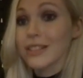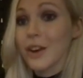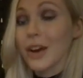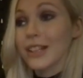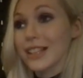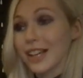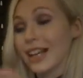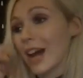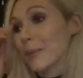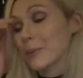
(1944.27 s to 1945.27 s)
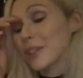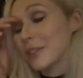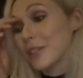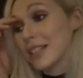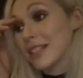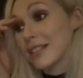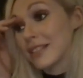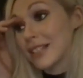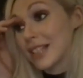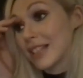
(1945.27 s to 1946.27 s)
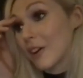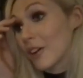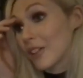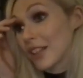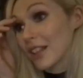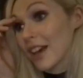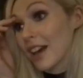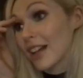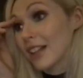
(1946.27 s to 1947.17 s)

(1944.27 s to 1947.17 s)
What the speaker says: No, I absolutely did not think that.